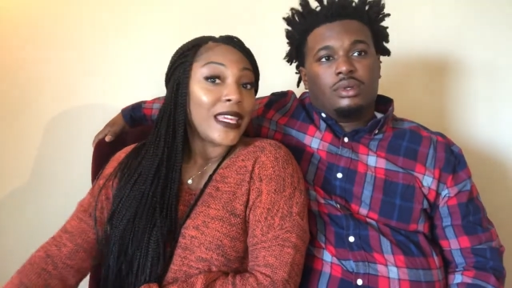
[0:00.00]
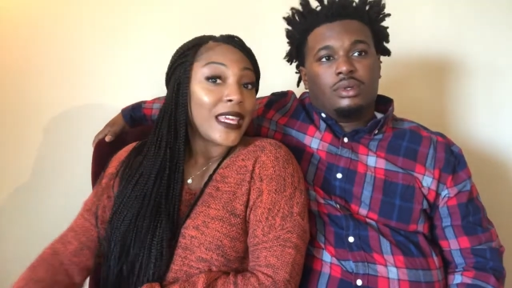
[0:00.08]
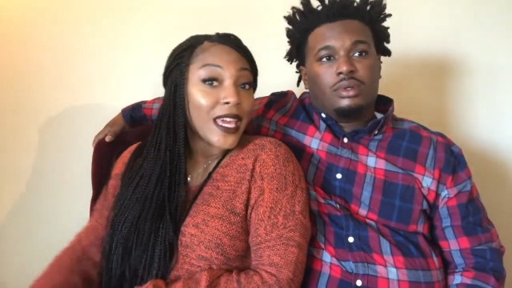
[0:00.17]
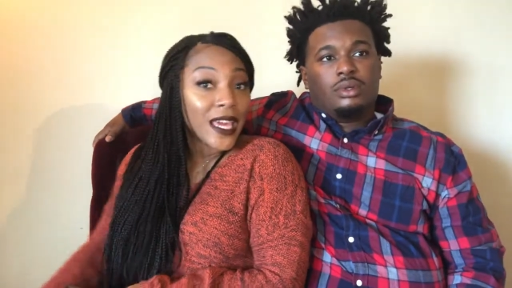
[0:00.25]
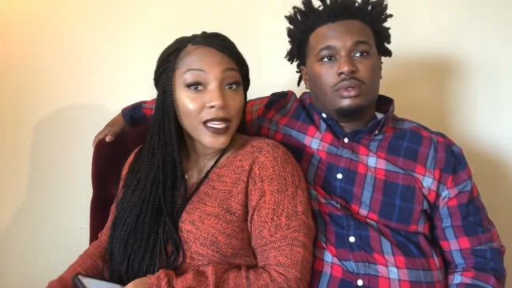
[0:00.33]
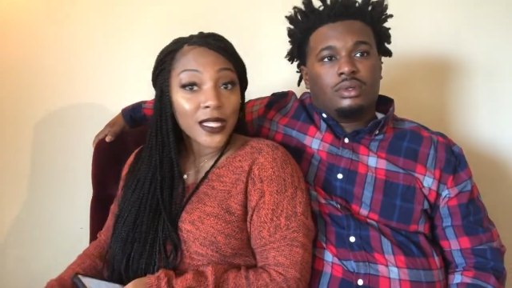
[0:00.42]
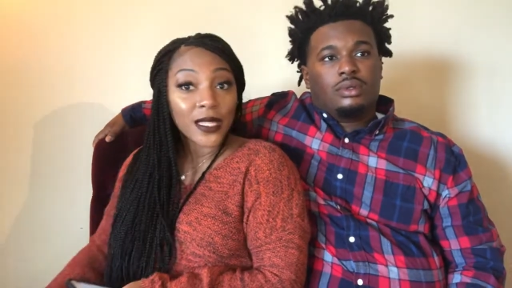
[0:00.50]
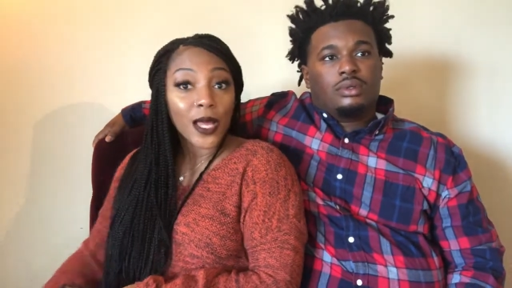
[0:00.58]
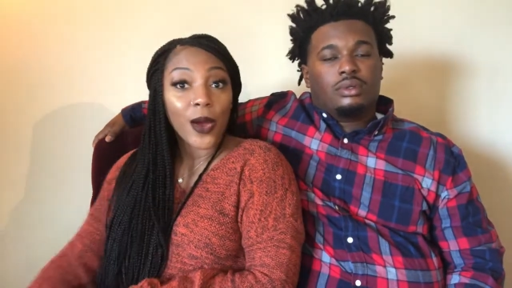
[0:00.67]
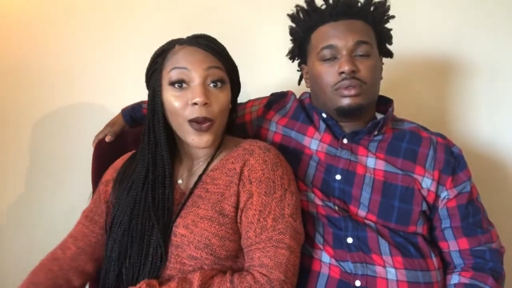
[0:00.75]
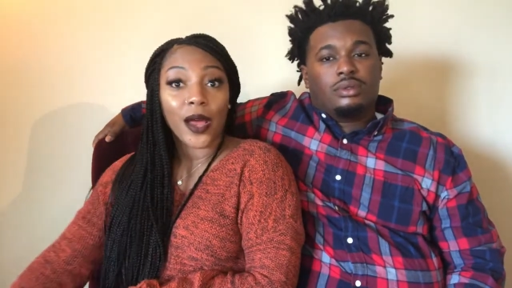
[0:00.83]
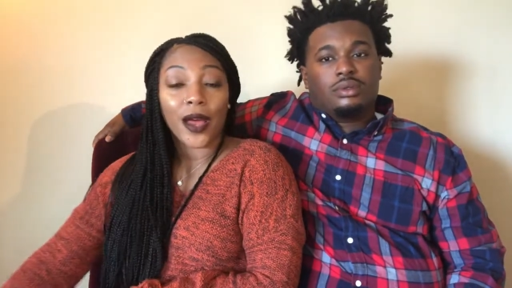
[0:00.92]
Speaker 1: Yeah,
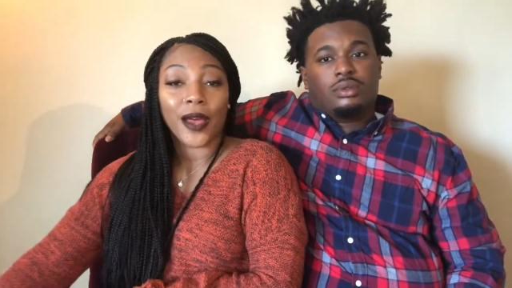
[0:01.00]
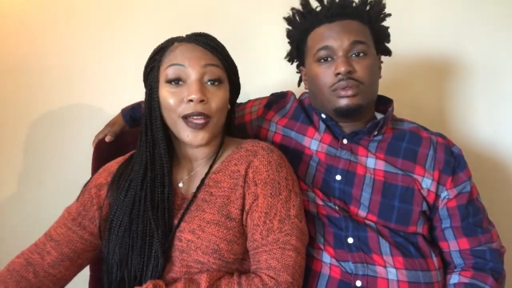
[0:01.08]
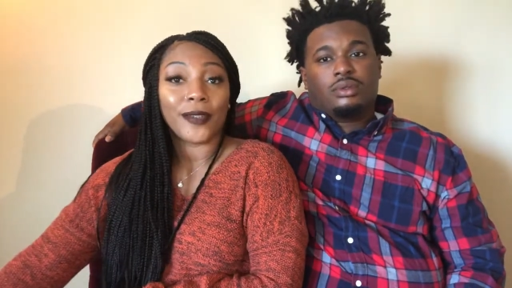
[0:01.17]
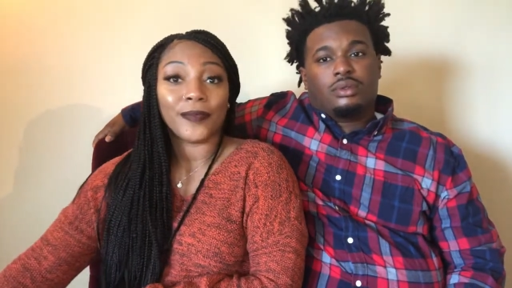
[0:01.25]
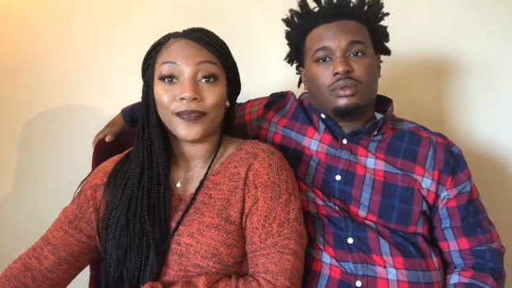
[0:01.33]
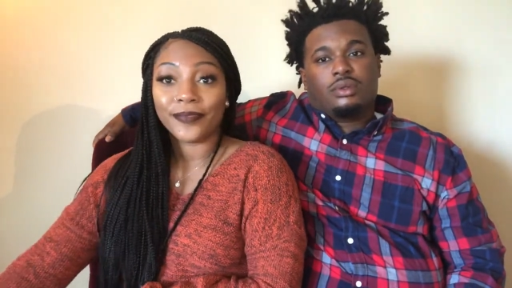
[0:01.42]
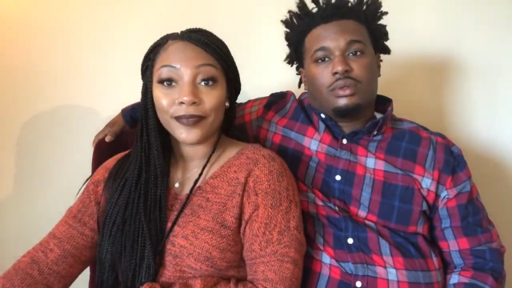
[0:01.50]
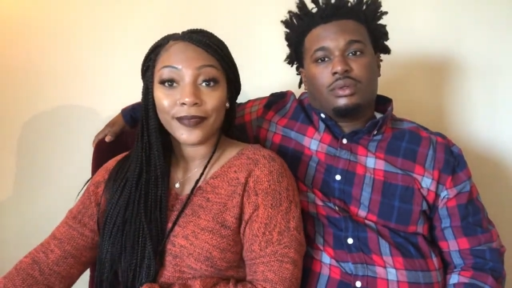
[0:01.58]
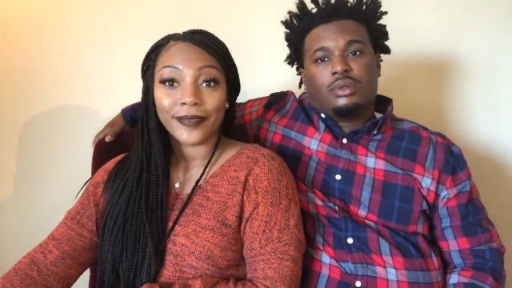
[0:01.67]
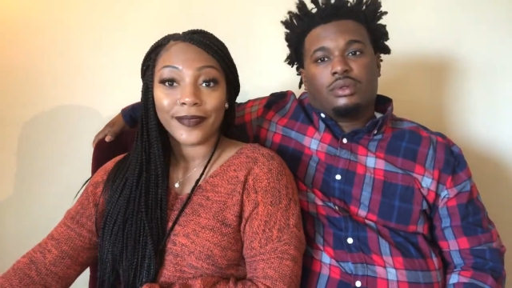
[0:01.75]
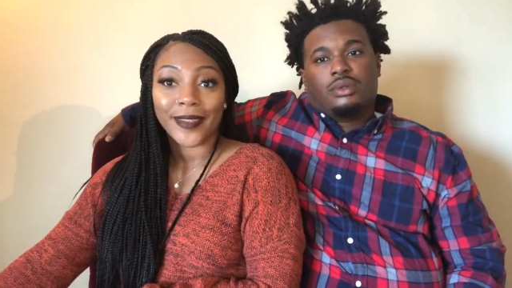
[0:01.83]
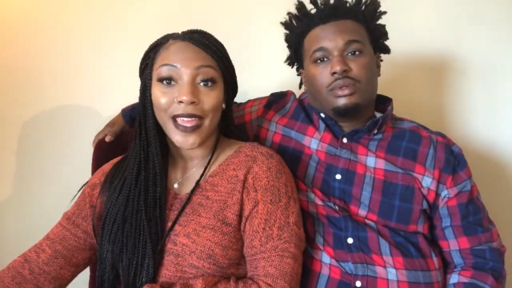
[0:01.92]
so um,
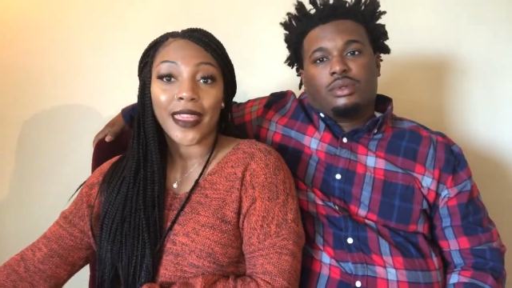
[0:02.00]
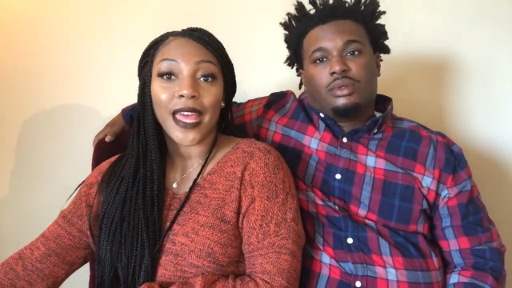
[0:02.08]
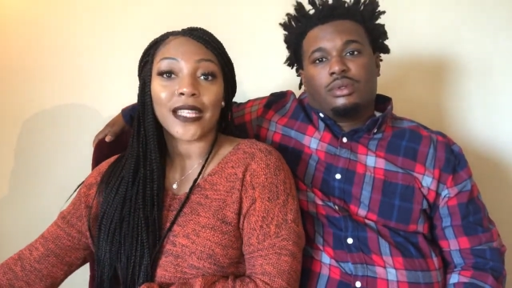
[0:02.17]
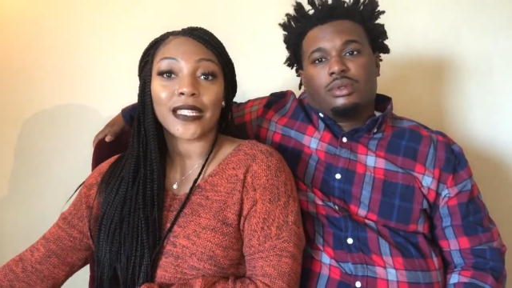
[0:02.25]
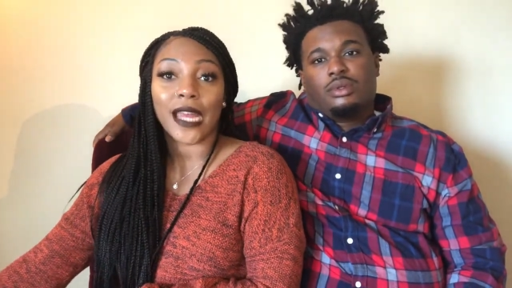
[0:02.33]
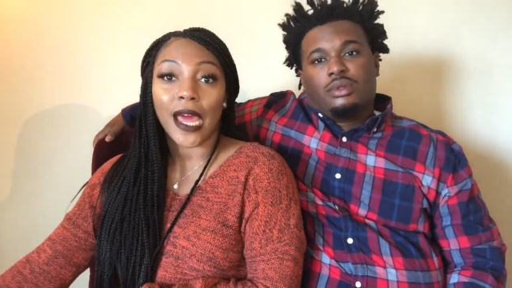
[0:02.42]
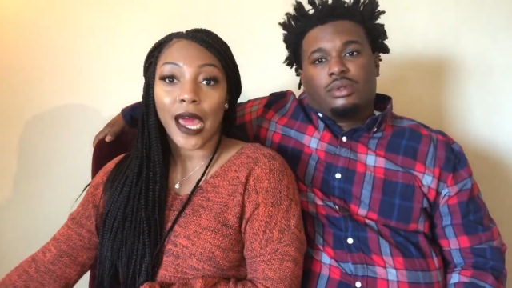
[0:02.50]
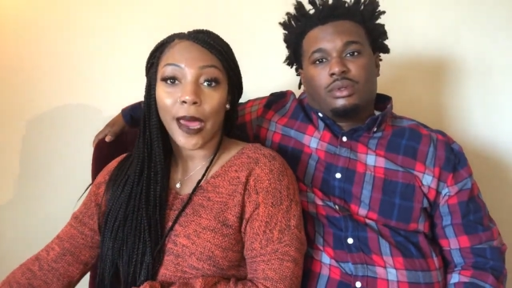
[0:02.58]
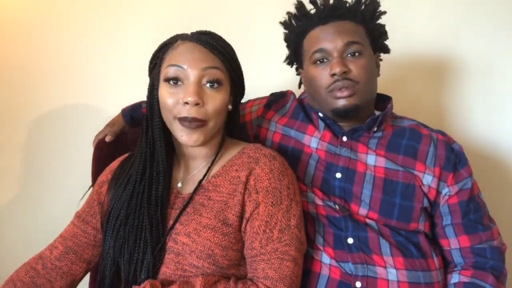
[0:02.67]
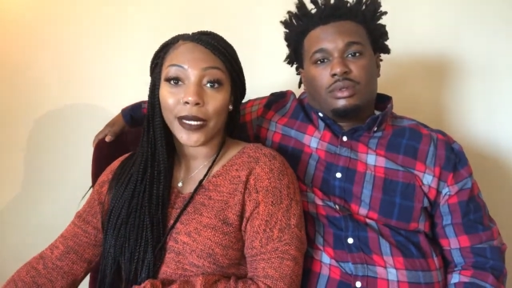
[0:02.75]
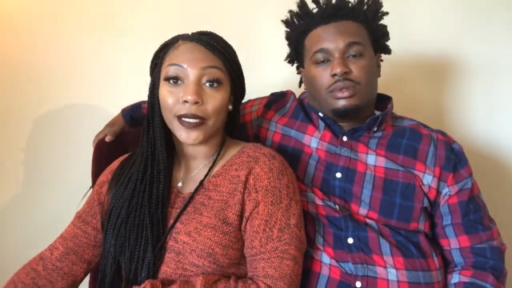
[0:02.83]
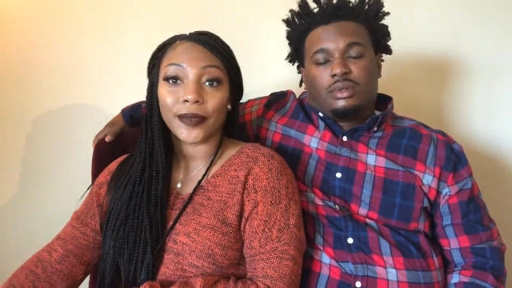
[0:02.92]
that's not
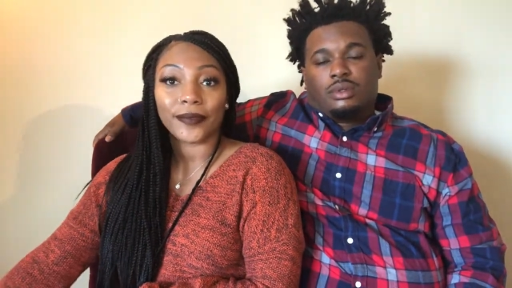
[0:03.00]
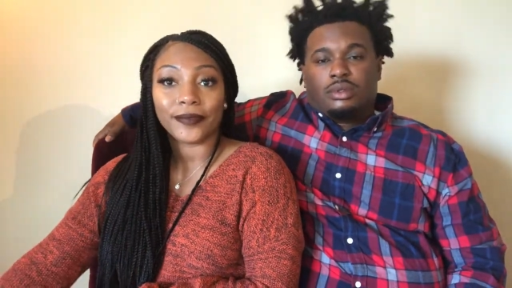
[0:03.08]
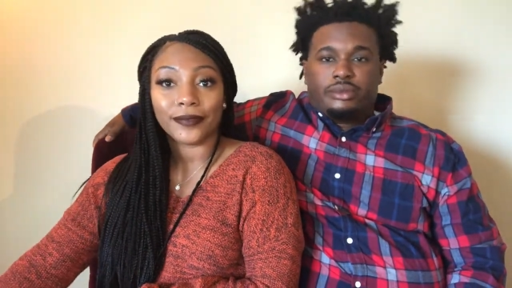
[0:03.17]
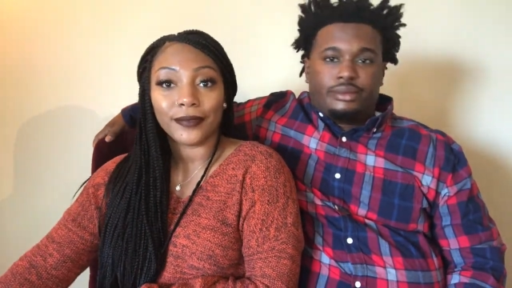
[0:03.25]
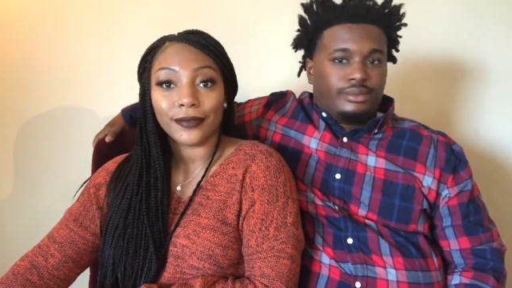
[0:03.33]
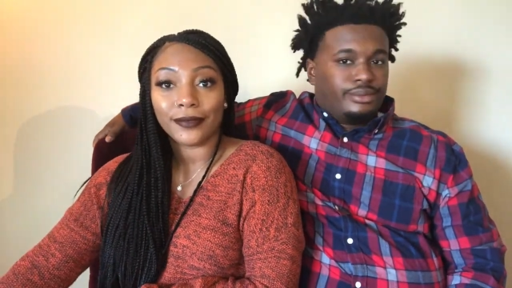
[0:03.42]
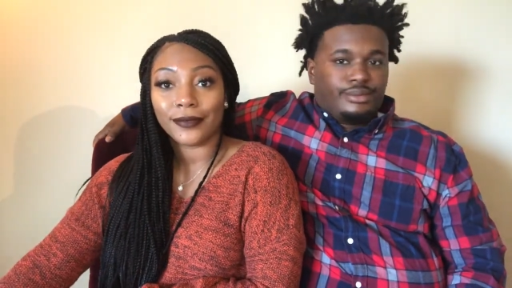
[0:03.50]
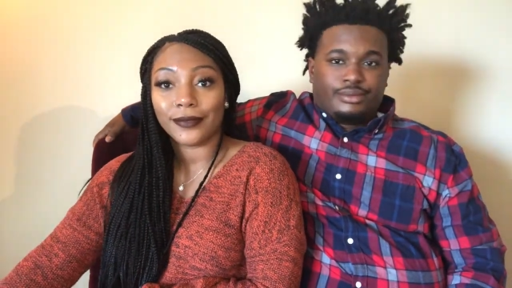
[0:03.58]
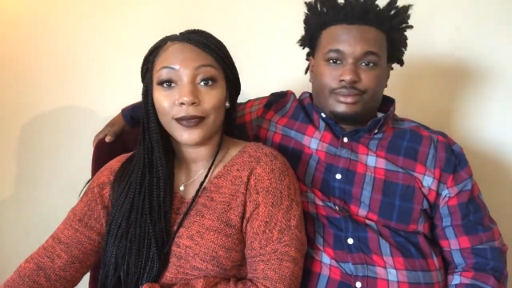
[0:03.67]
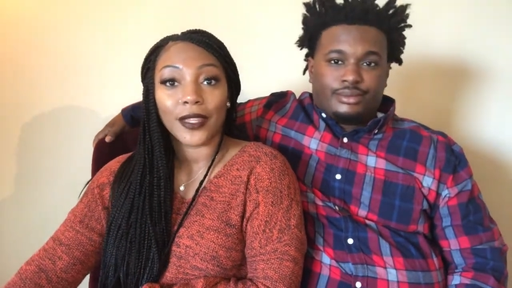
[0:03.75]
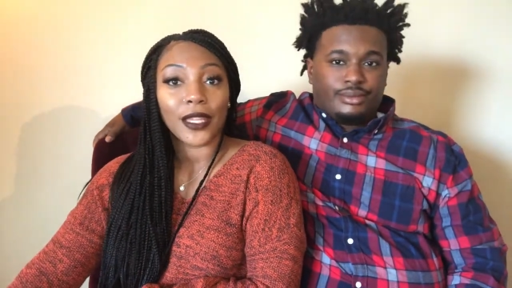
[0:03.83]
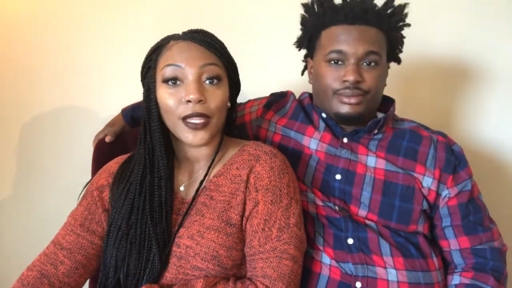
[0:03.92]
happening.
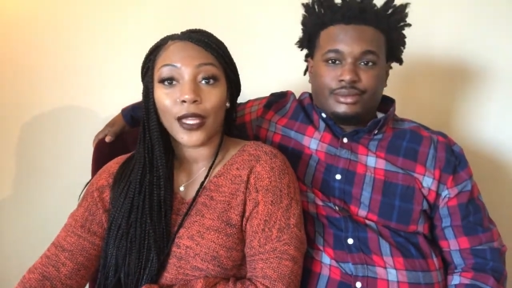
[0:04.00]
Mm